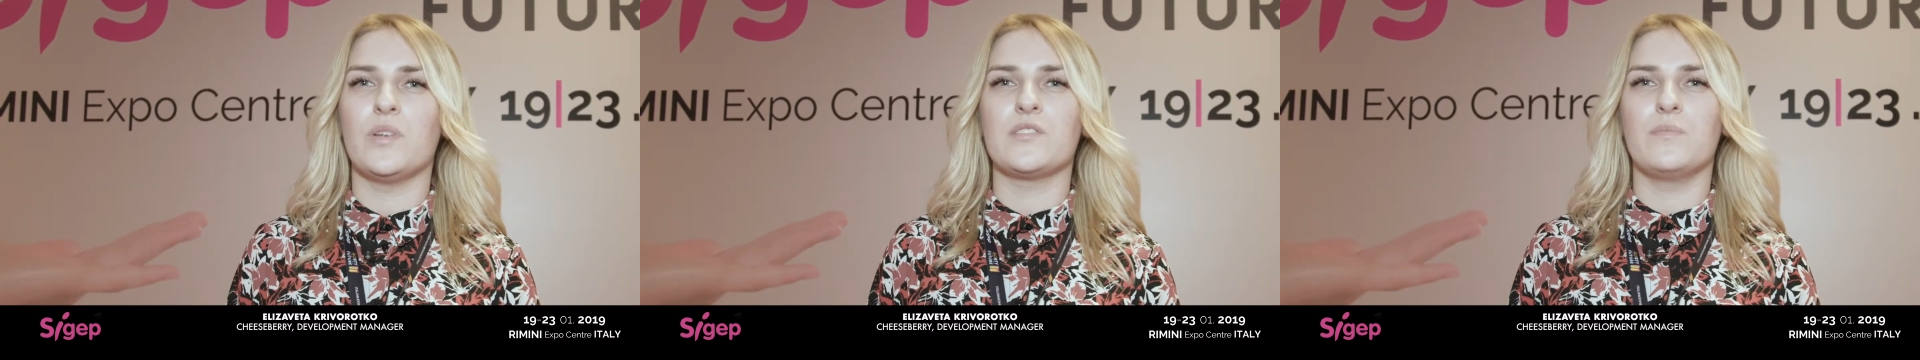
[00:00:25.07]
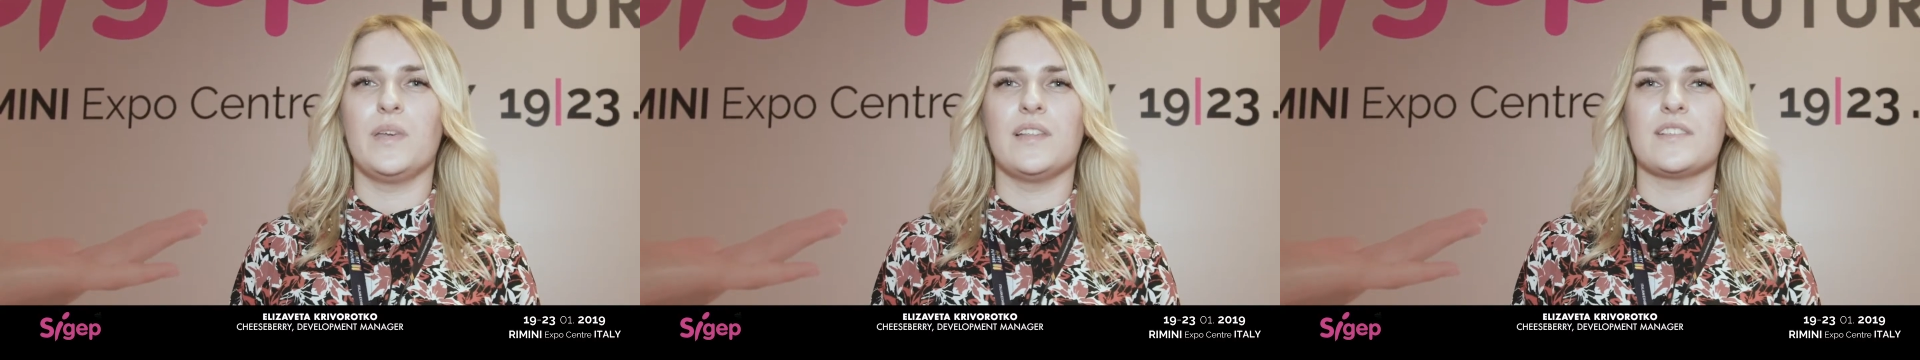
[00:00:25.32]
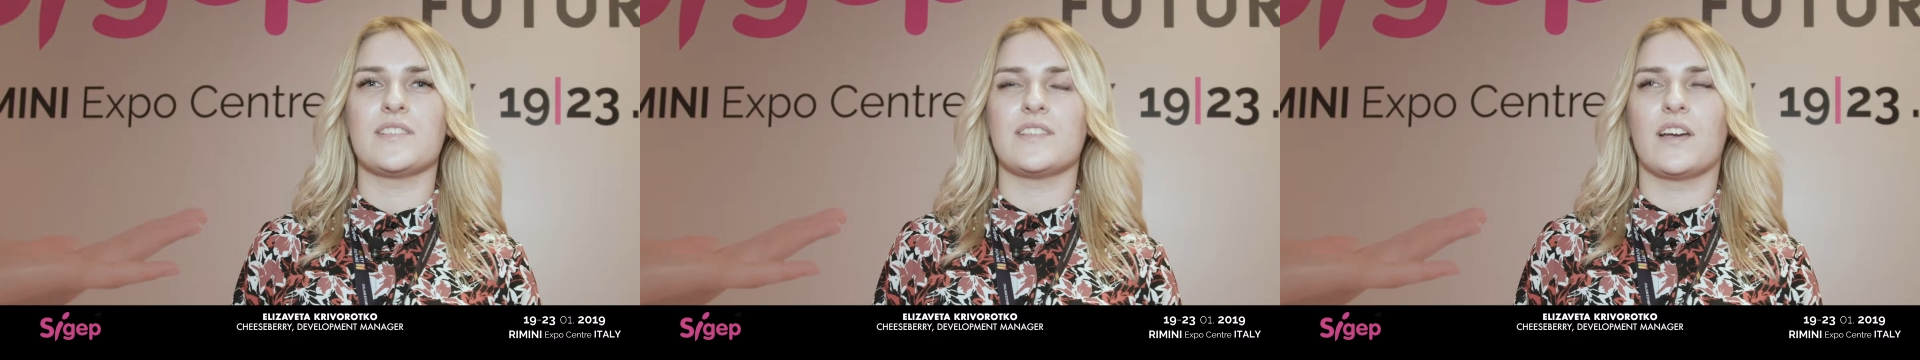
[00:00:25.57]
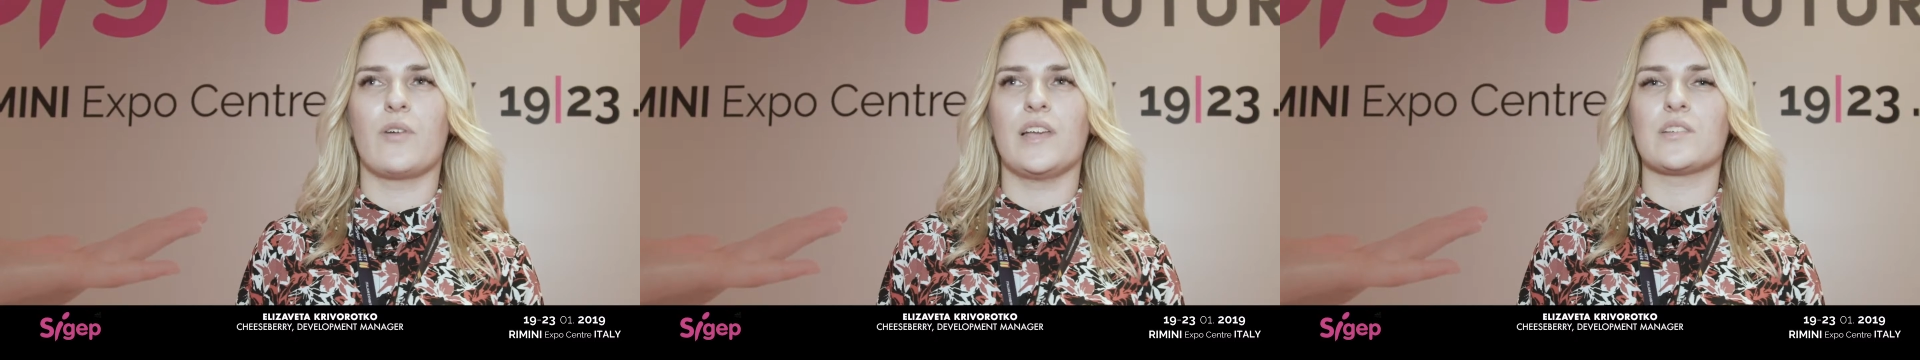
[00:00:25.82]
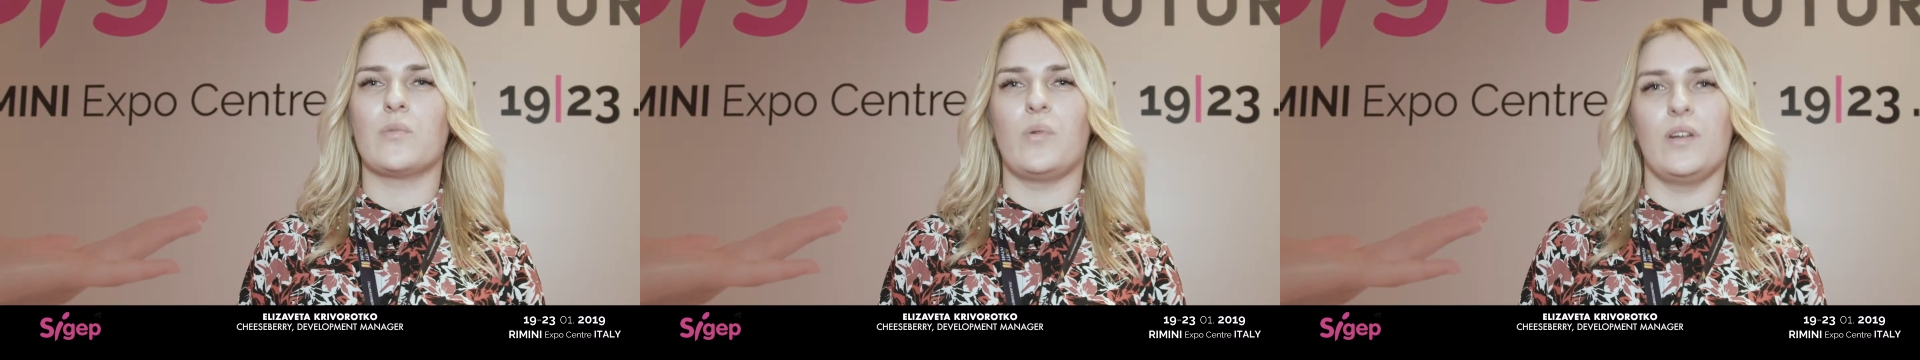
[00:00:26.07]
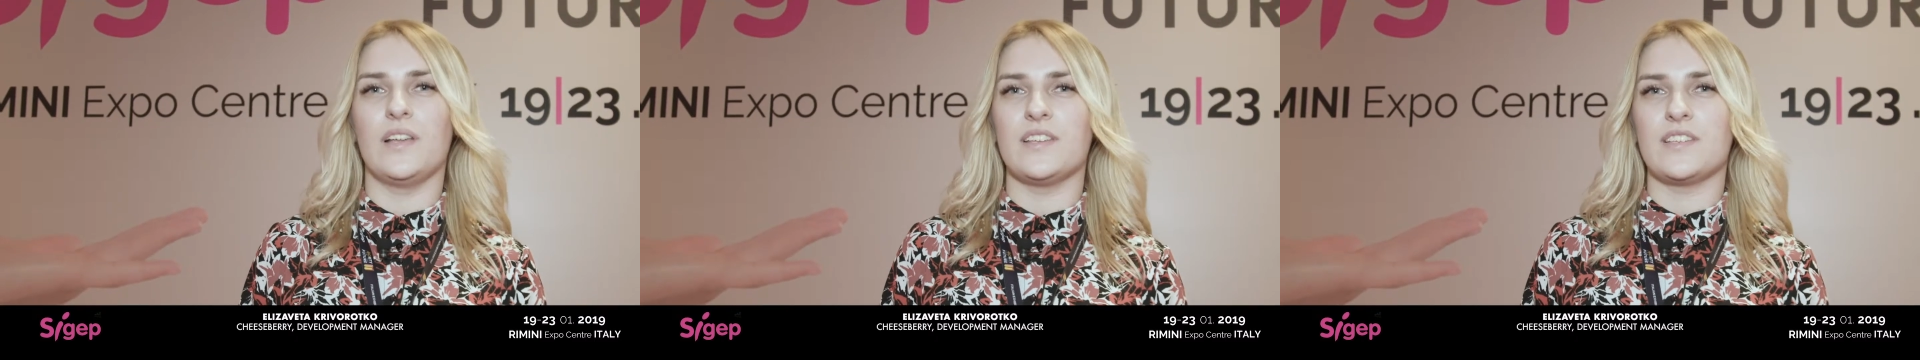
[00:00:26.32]
which means the great
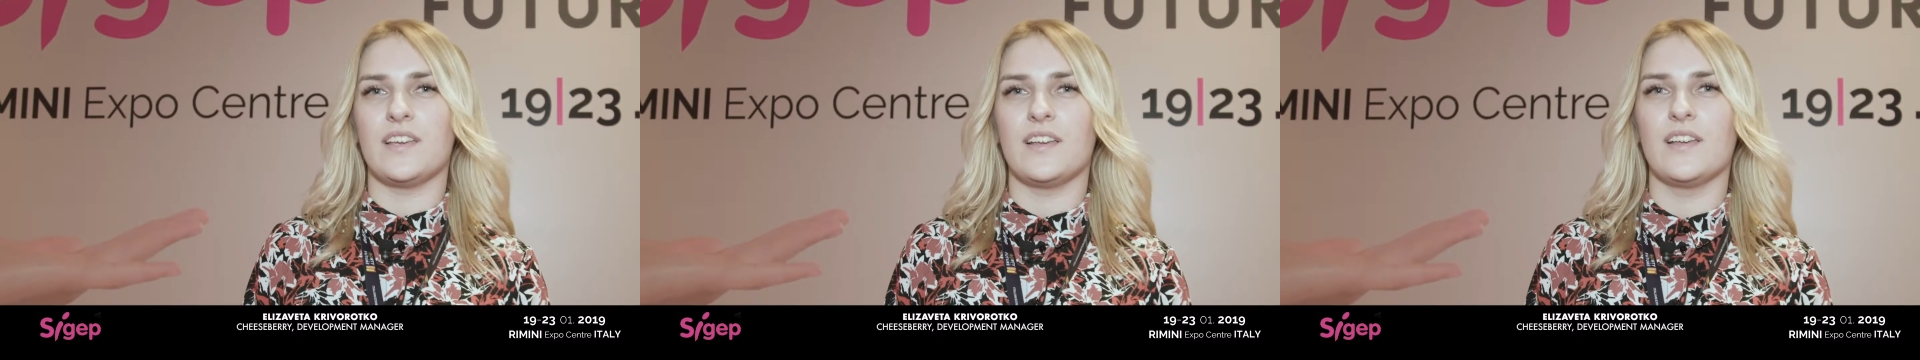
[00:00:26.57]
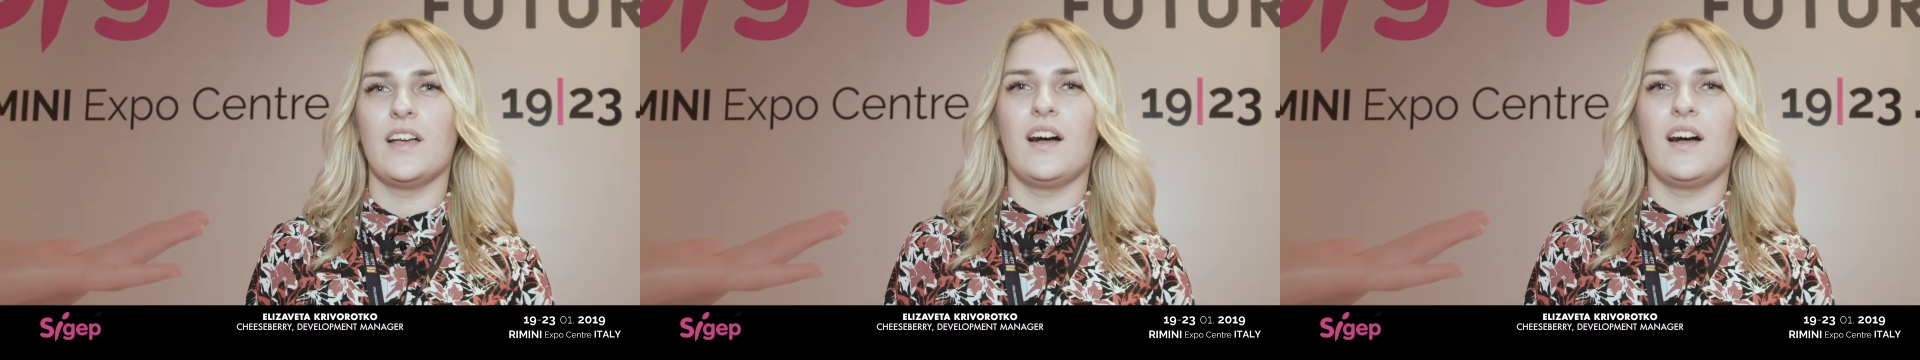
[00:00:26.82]
quality.